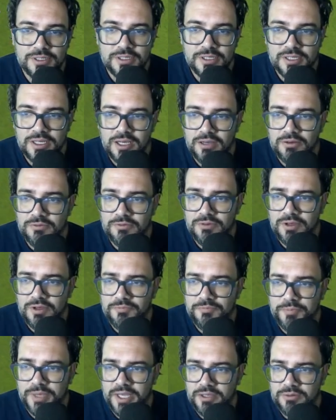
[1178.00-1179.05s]
How
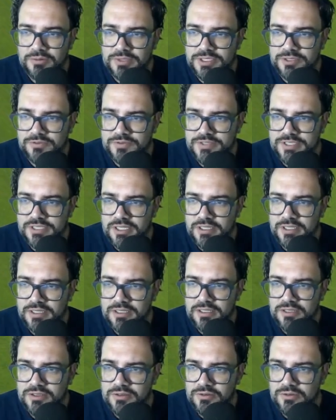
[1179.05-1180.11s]
bad was he offside? That
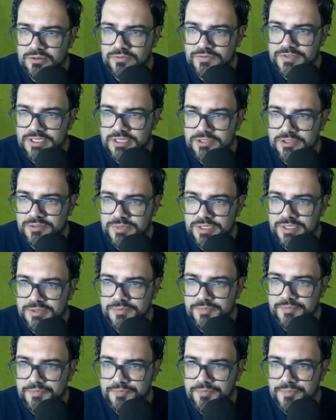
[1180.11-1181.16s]
didn't look offside to me.
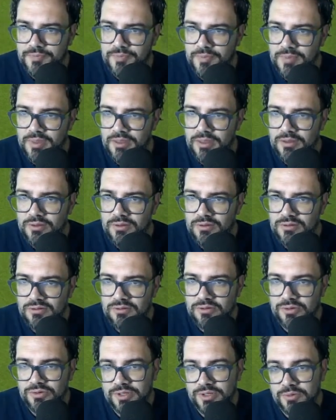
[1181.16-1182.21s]

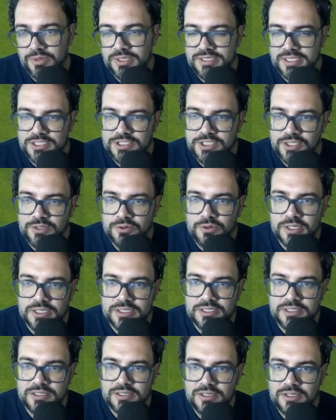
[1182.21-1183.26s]
He was actually
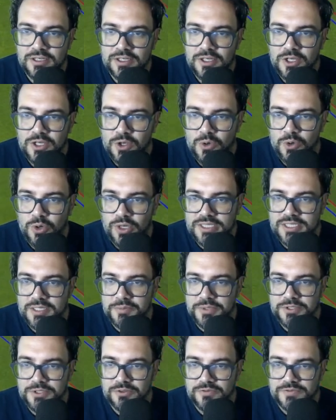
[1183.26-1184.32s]
quite a
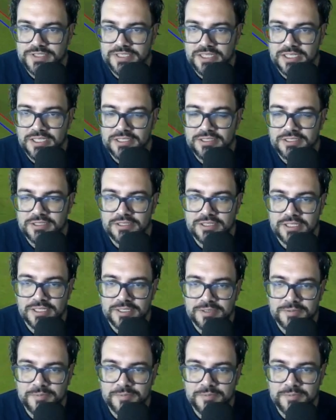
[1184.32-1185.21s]
bit offside. Okay.